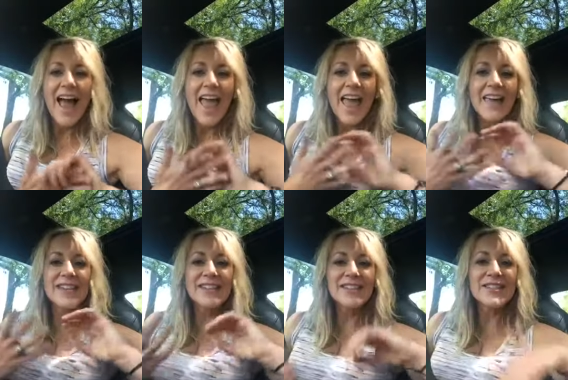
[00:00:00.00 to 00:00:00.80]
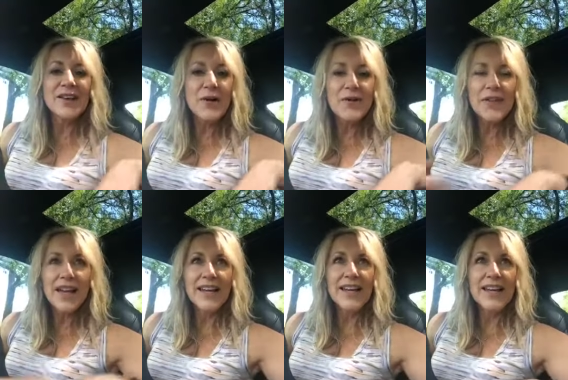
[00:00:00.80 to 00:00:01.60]
And just know
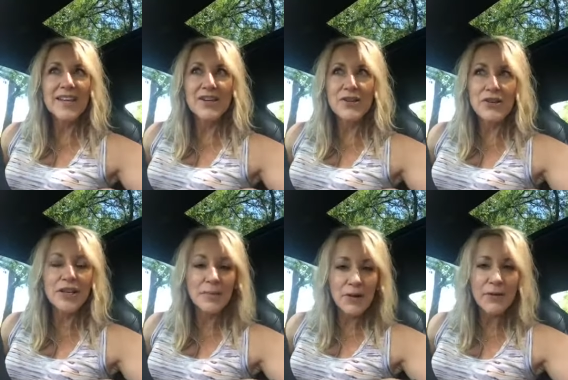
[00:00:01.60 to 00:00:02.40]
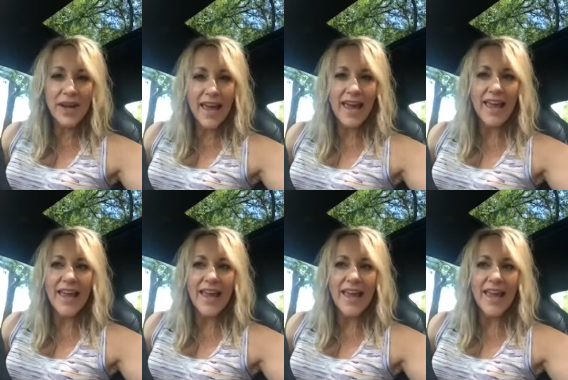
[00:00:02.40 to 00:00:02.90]
that you're gonna be okay.